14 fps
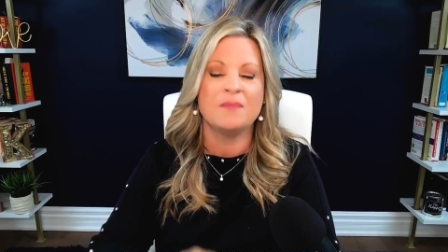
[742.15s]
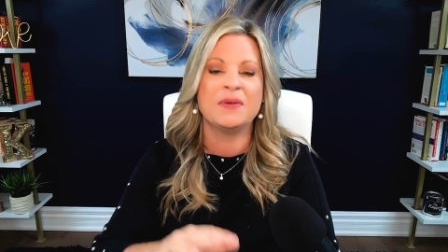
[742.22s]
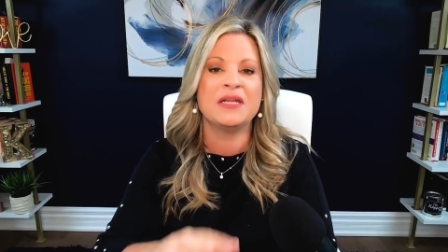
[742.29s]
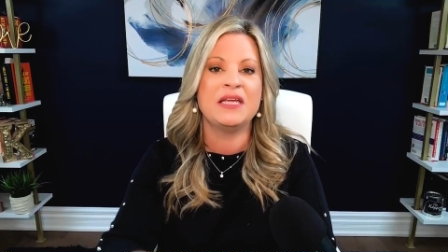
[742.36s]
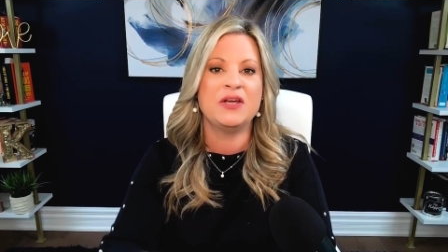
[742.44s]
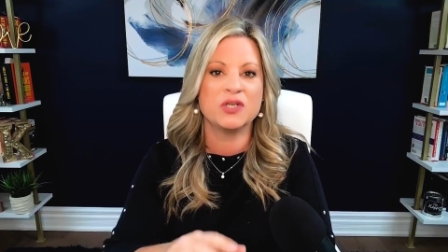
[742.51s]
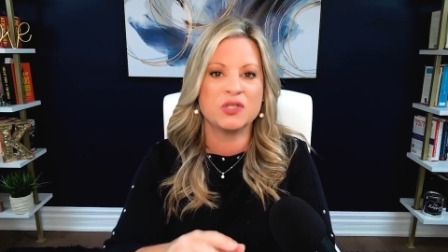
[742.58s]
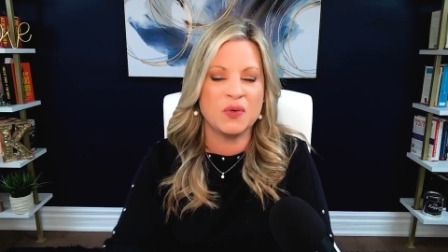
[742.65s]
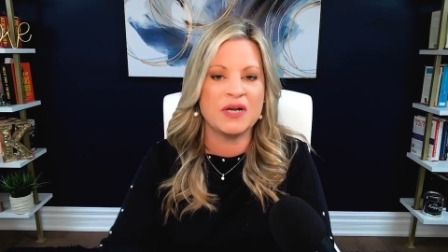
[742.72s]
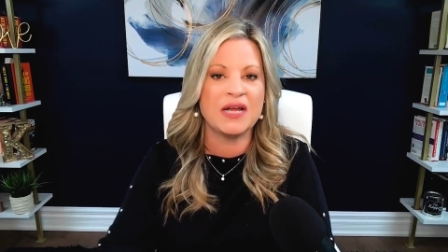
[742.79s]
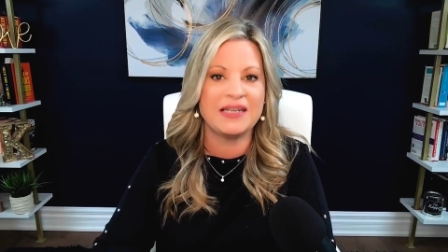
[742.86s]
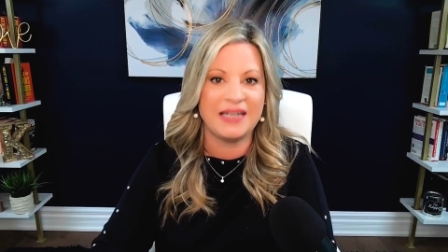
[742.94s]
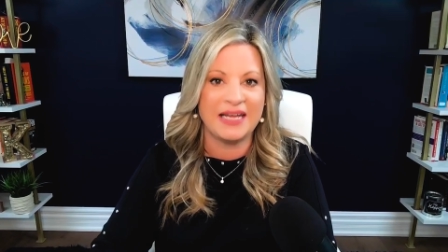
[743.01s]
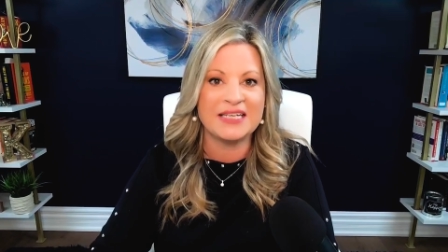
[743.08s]
but here's
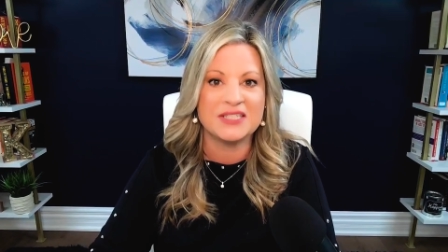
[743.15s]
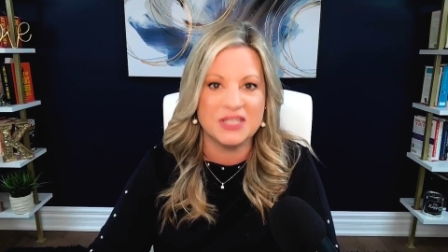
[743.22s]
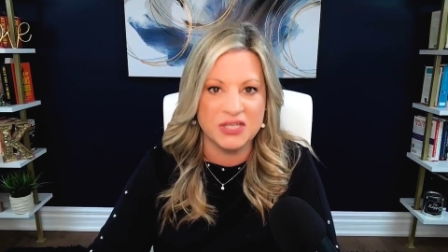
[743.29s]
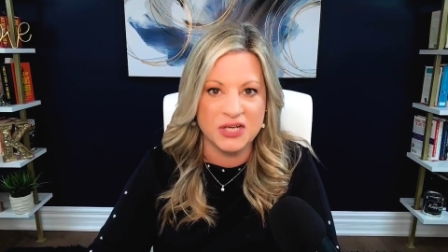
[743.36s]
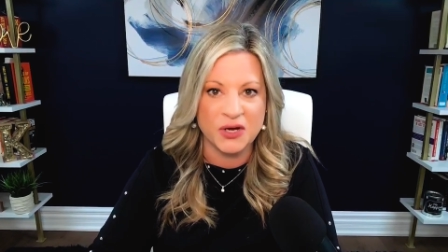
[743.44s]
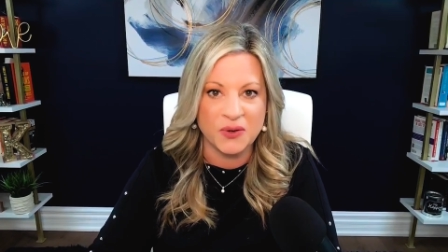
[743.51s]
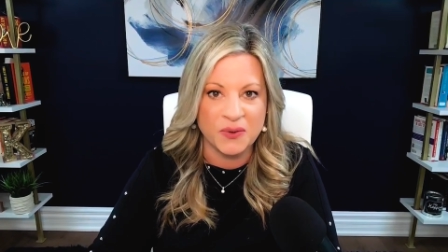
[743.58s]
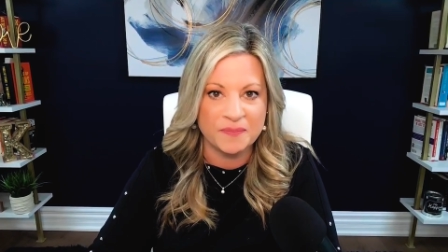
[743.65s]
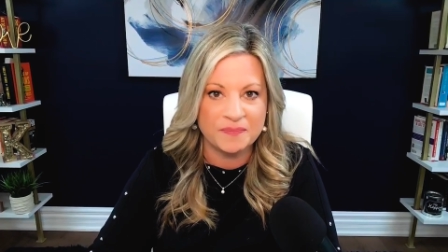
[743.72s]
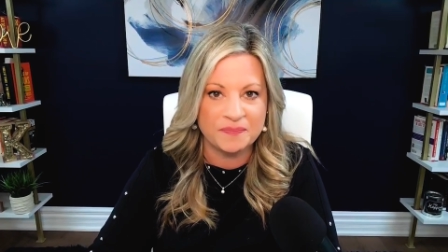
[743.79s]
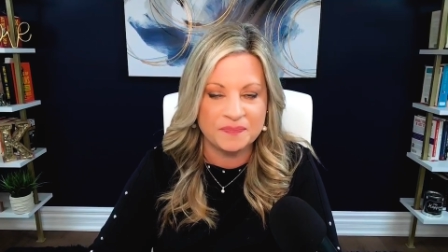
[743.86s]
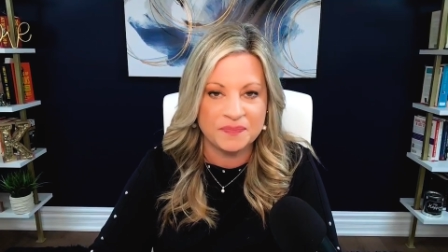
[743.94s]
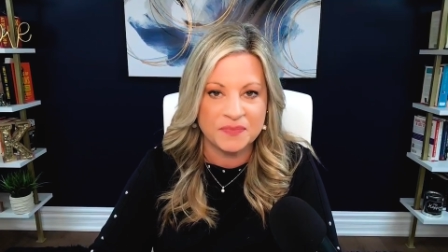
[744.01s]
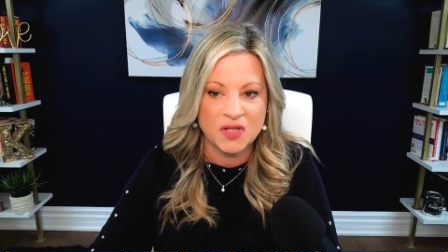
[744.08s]
what I'd like to know
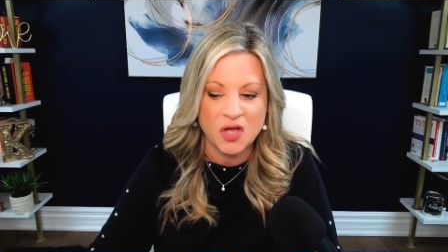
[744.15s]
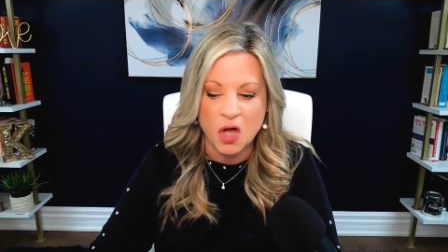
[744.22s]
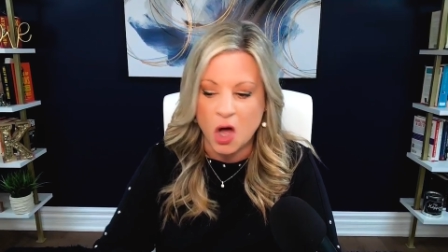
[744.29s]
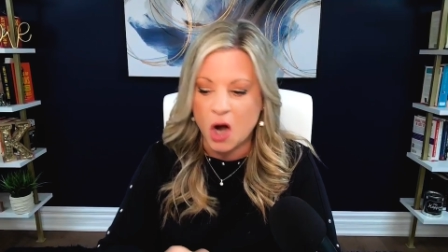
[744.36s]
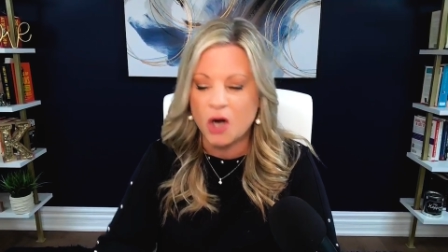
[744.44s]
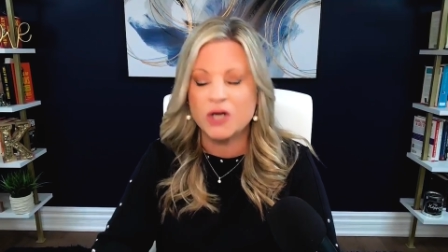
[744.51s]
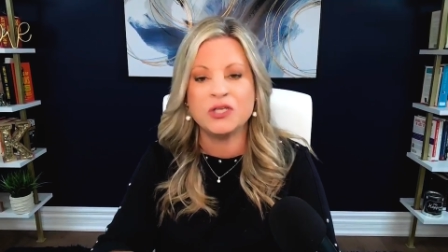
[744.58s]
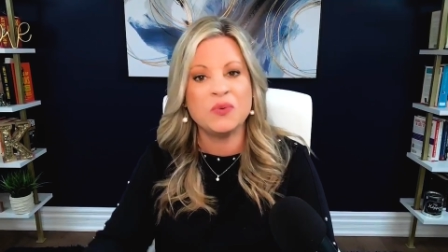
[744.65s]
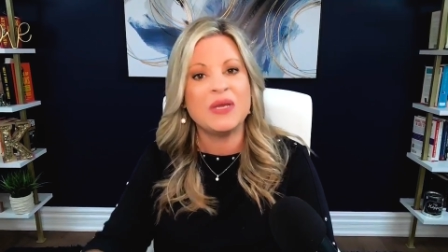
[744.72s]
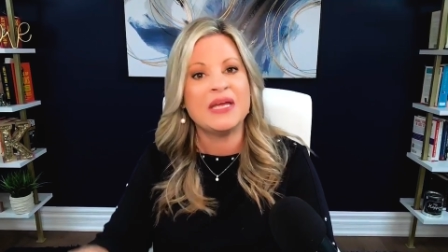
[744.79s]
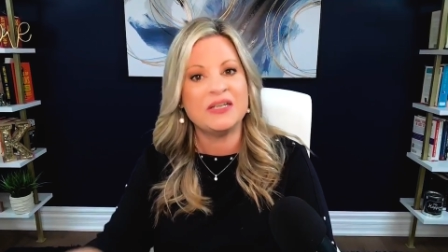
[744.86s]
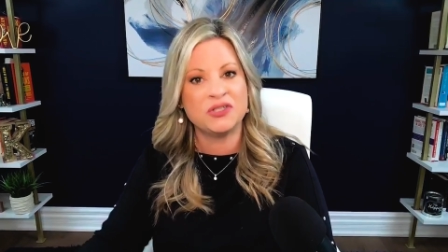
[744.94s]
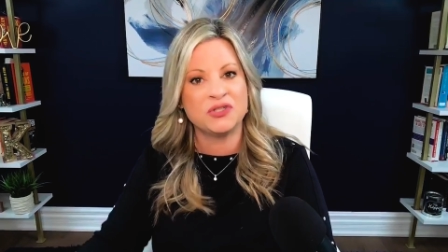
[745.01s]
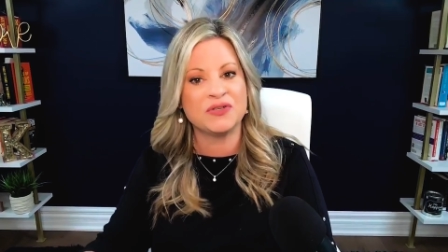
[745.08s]
Are you
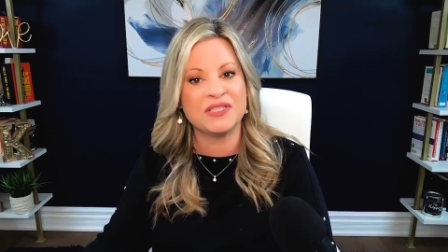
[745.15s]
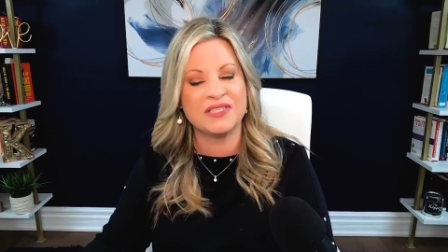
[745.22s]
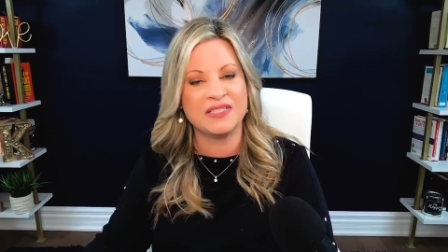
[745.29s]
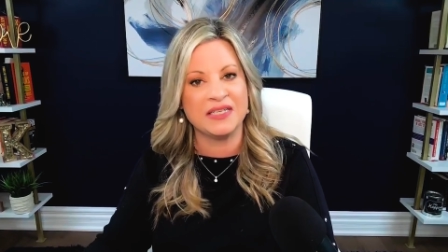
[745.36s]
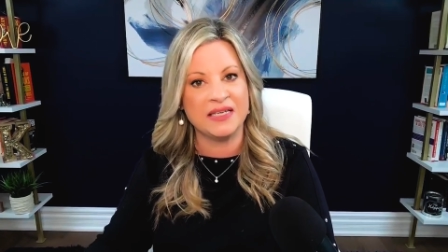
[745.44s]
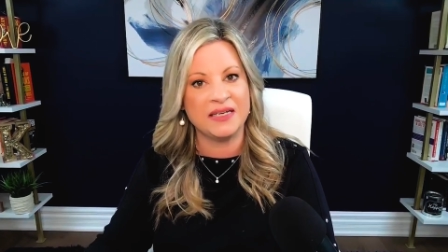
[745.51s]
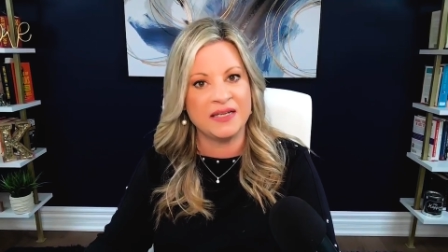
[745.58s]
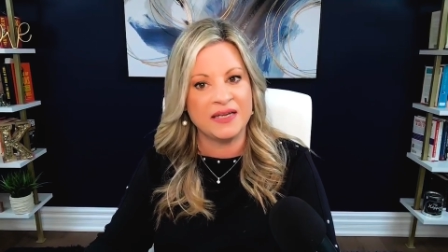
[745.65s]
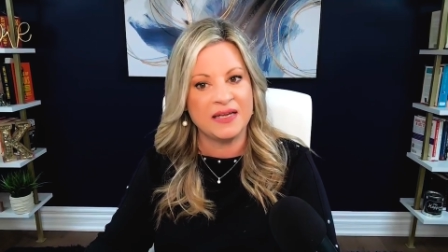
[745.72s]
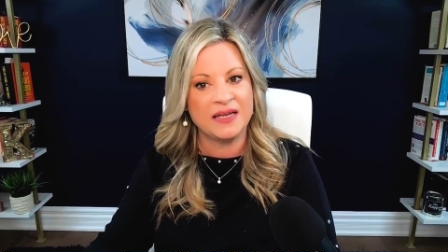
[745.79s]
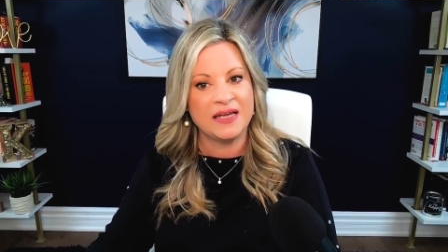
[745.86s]
interested